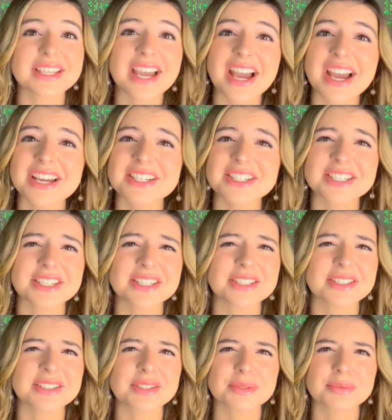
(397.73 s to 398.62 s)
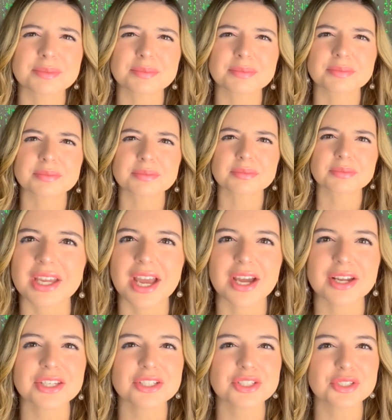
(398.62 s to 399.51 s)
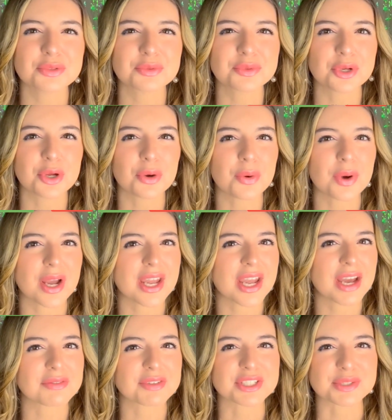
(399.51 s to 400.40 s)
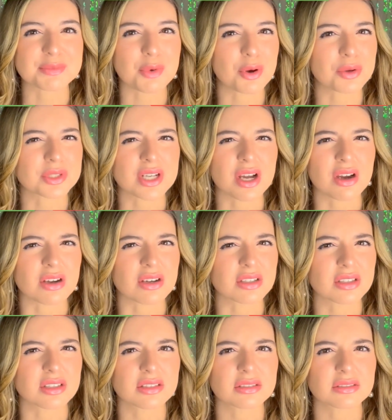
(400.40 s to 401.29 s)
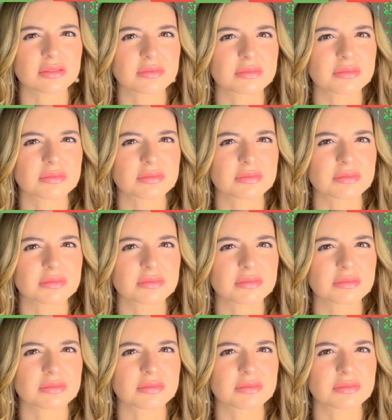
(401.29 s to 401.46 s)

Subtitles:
Yeah, she's... How did you know I have a small dog?